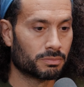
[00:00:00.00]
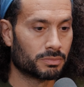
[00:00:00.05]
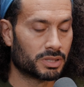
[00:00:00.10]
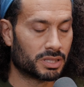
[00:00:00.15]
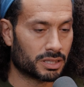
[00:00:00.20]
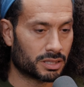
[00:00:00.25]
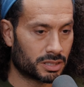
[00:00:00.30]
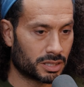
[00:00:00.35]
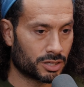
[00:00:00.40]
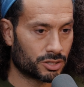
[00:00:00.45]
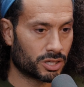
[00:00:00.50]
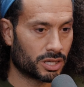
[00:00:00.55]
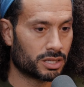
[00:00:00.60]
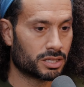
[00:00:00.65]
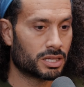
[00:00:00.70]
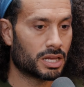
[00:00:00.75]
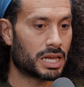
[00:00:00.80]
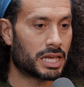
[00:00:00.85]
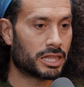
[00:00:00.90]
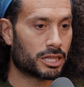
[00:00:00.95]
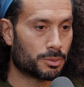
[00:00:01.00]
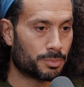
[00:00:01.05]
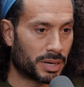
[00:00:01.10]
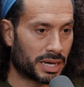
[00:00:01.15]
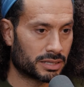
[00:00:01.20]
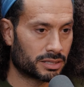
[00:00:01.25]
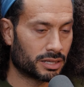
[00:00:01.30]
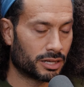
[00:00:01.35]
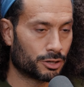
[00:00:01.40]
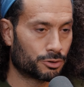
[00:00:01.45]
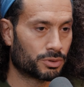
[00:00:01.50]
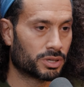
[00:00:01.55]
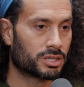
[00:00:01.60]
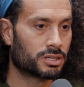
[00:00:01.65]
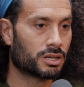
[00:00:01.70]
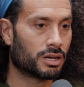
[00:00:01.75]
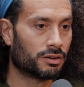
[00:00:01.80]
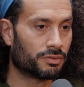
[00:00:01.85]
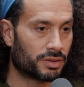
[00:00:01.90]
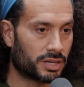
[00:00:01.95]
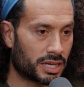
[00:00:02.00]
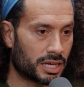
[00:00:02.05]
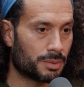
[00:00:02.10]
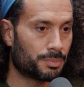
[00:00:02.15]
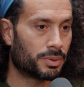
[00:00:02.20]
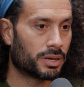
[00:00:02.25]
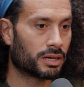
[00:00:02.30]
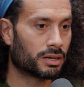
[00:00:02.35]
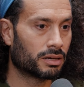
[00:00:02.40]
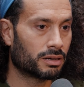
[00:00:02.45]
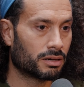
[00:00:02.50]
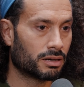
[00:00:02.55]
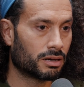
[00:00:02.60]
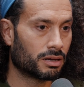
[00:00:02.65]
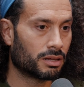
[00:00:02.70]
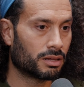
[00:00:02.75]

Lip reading: decisions in the best interest of keeping